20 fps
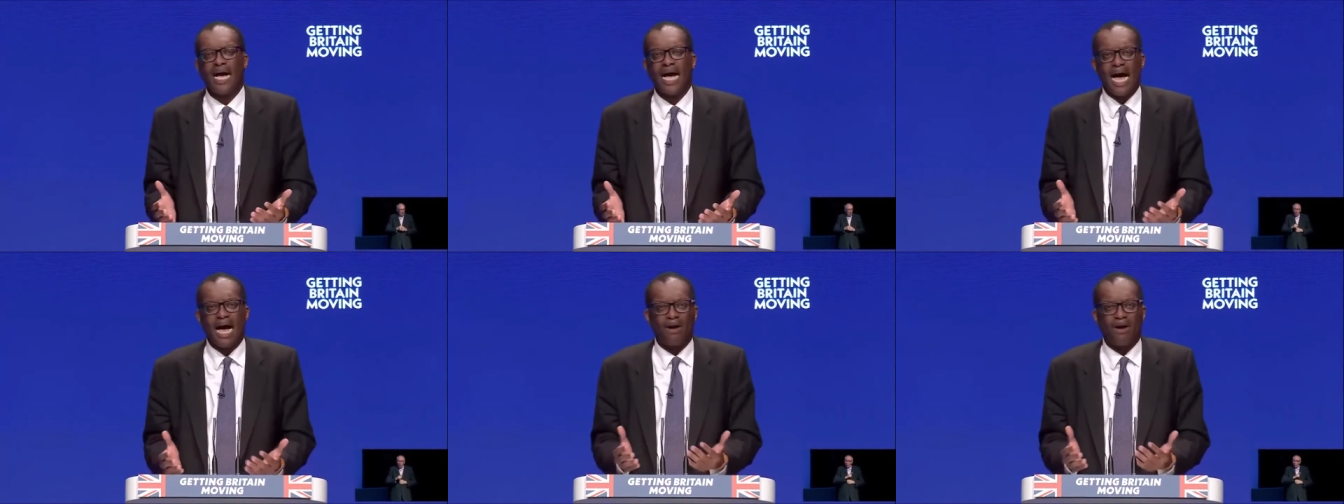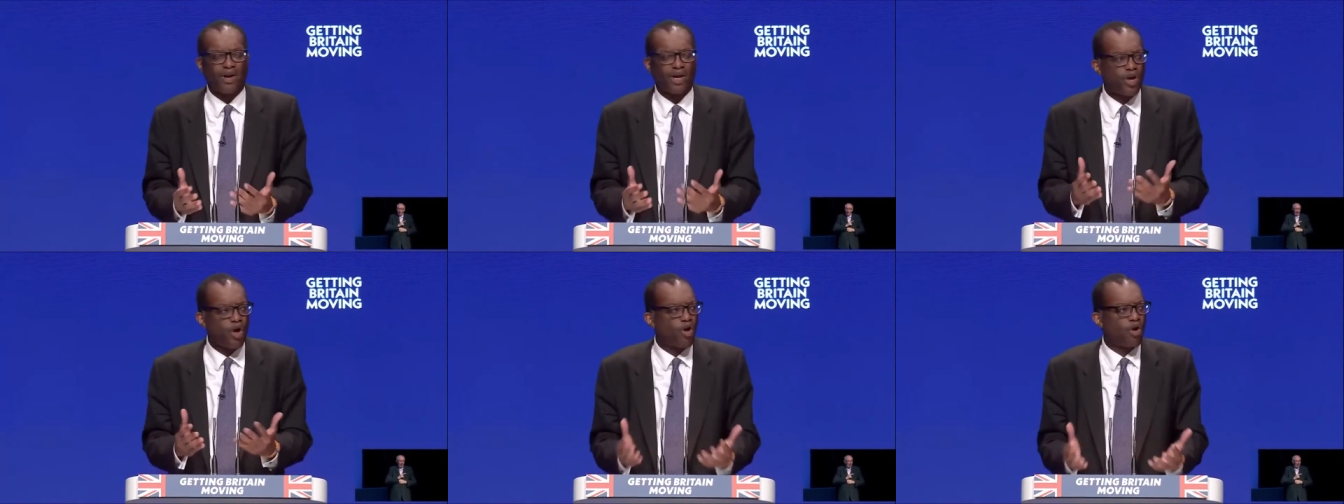
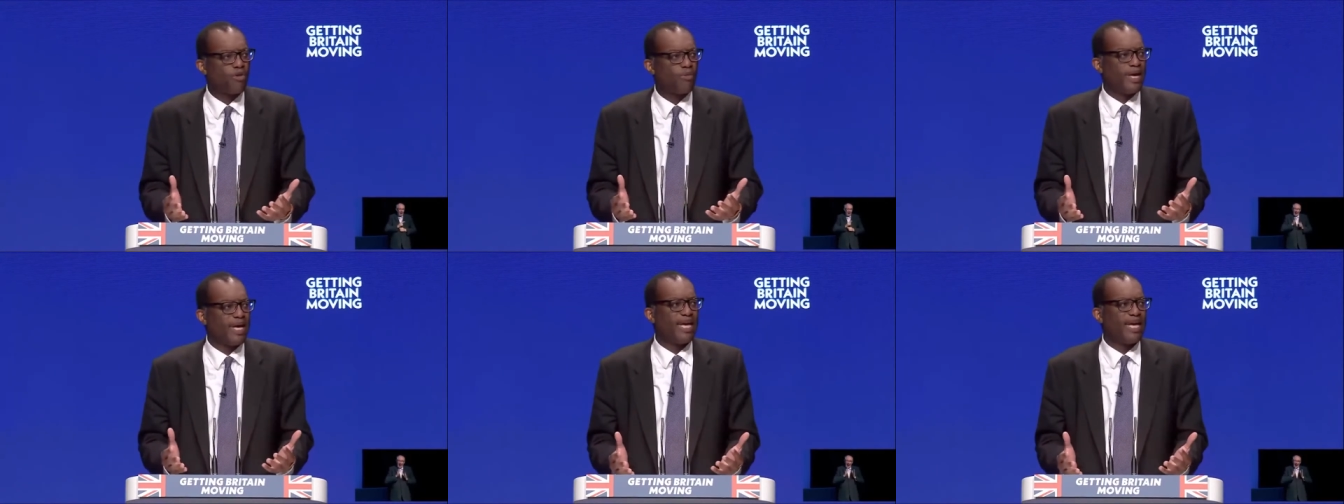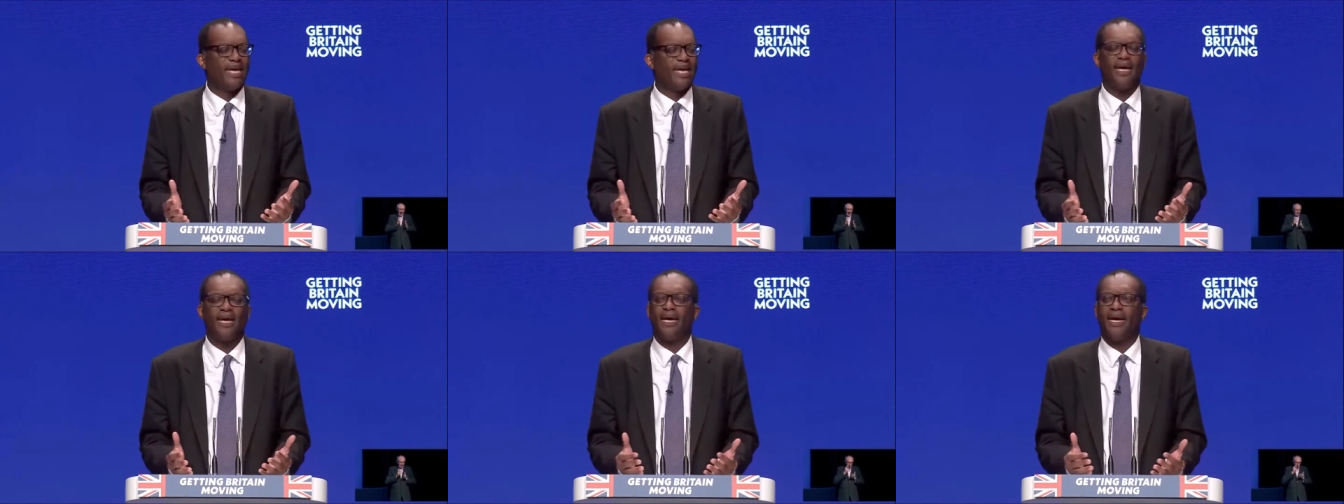our
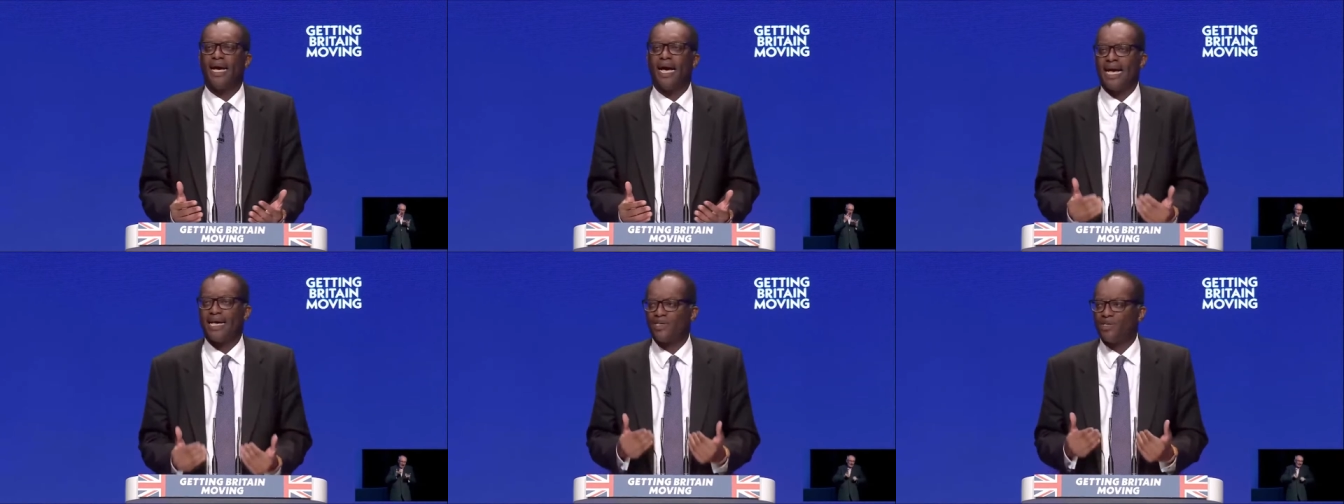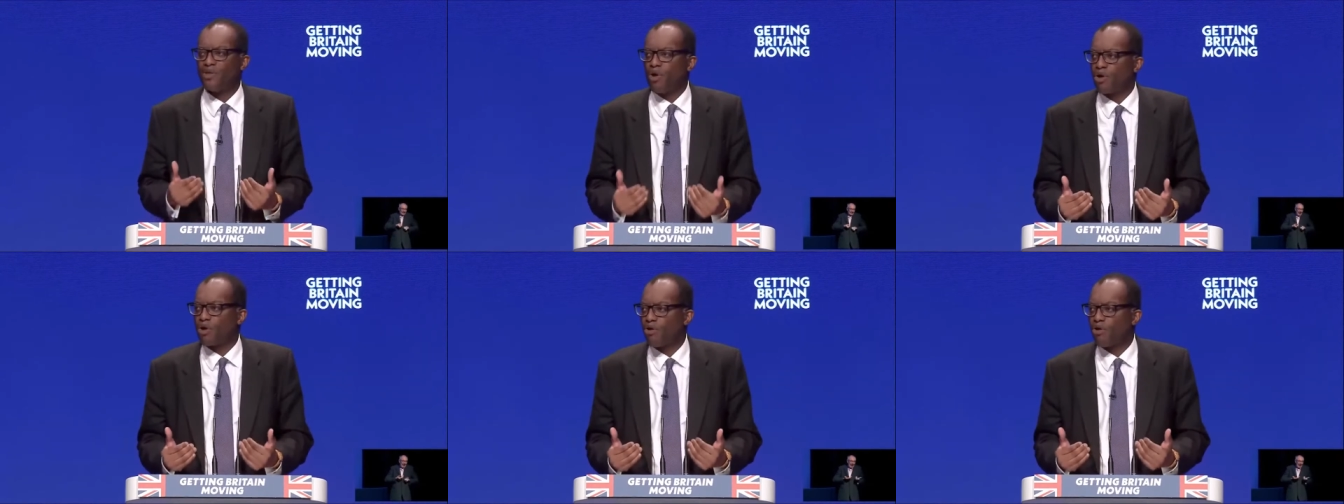economy
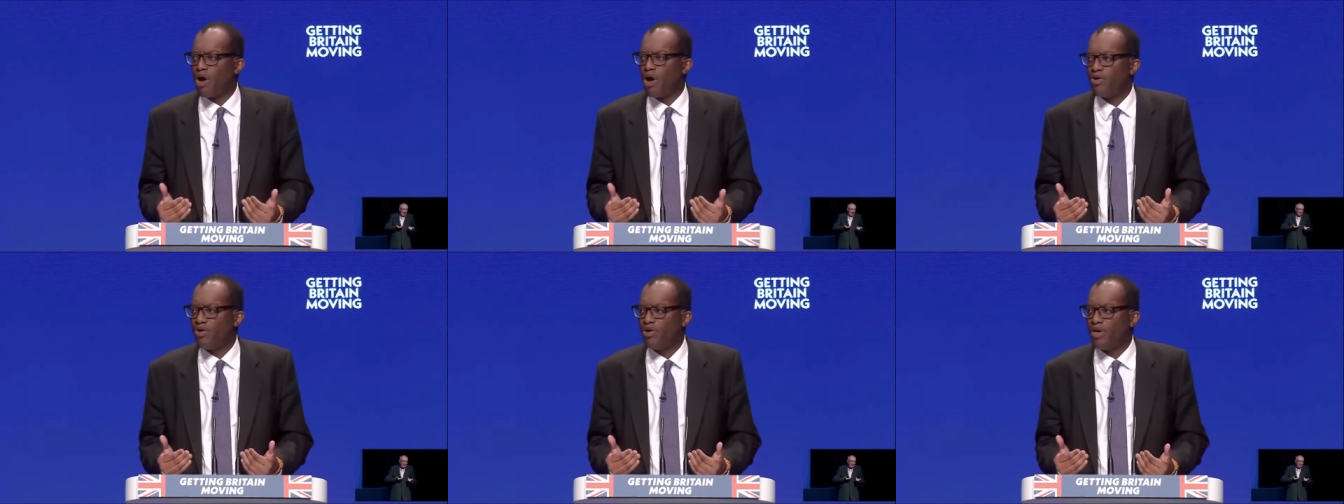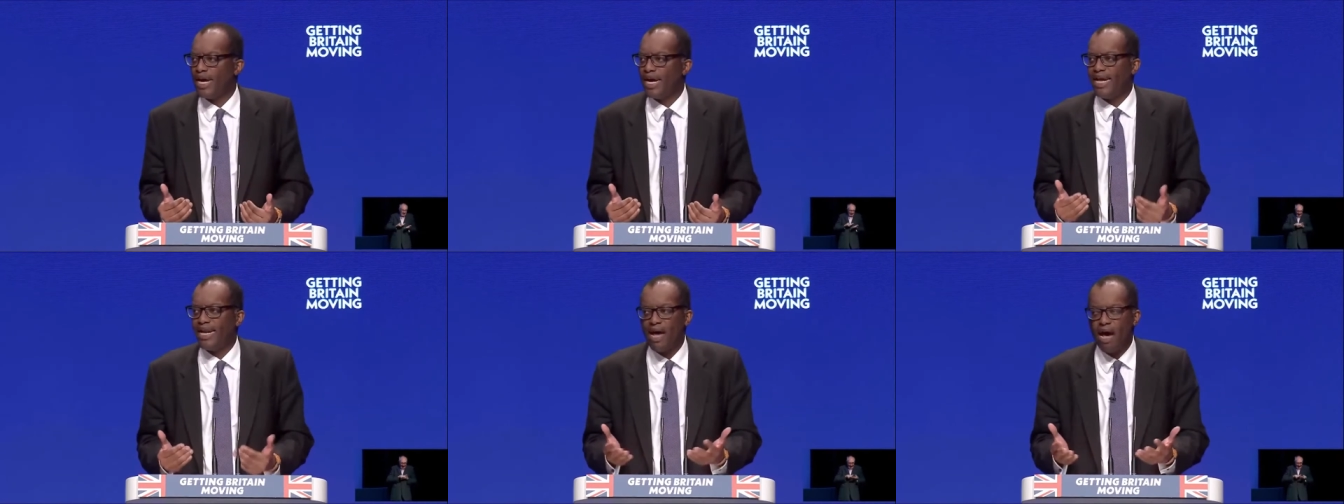has not
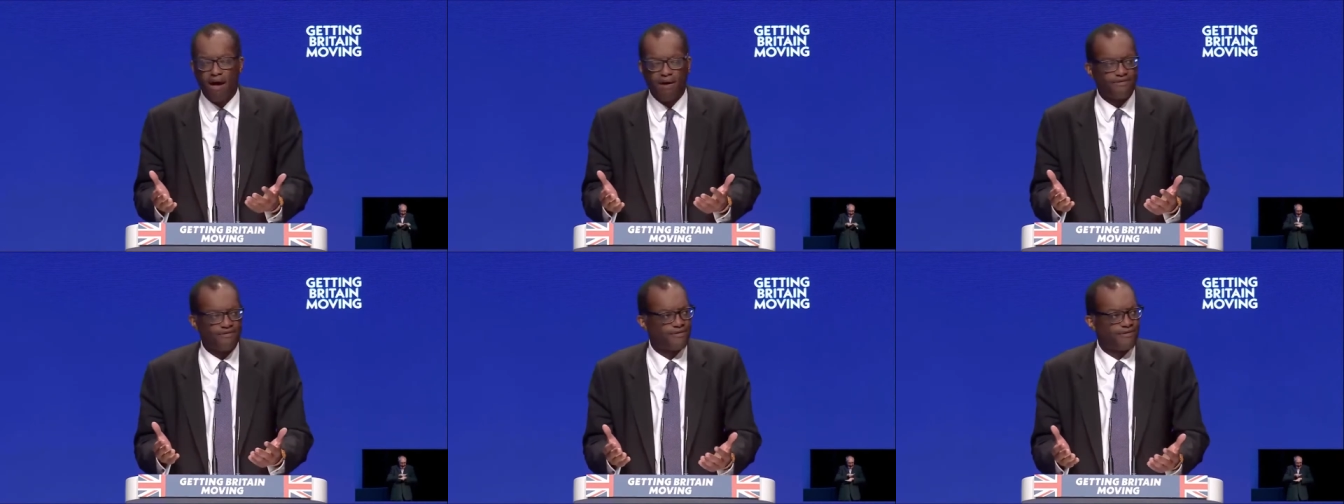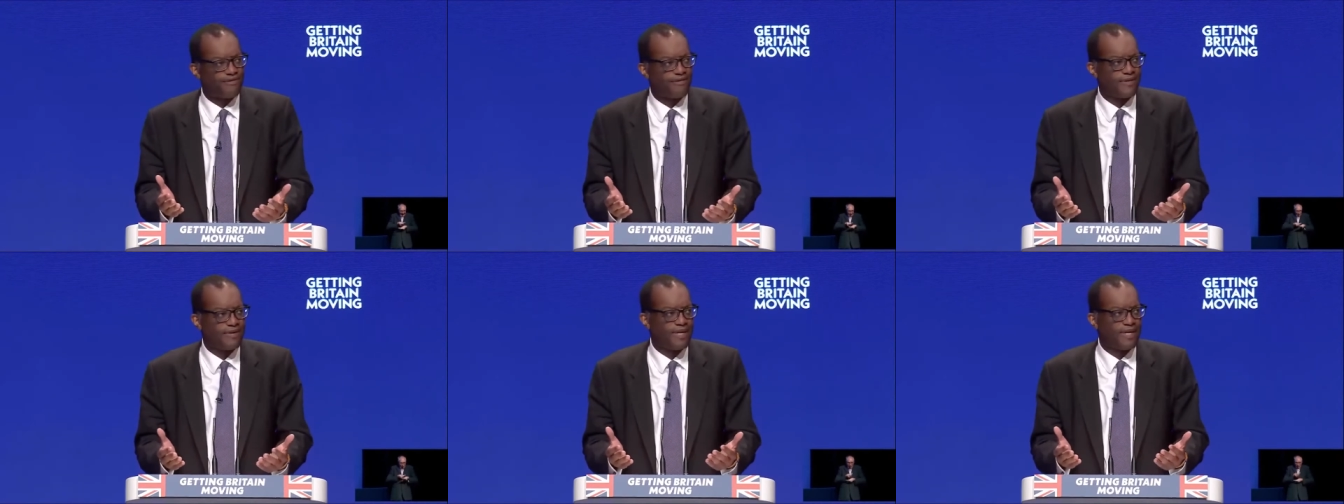grown
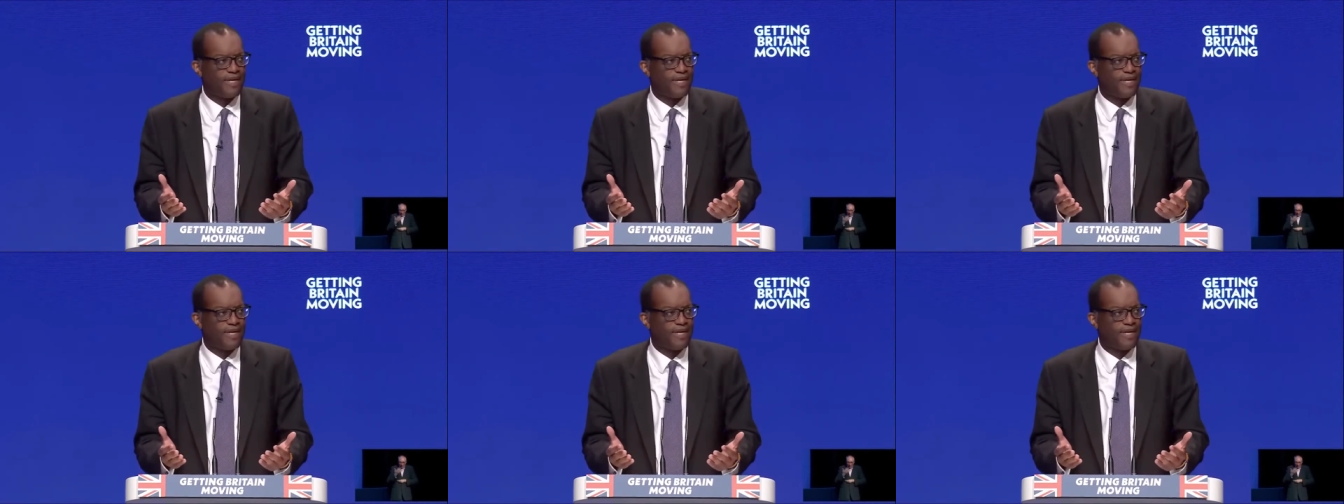enough.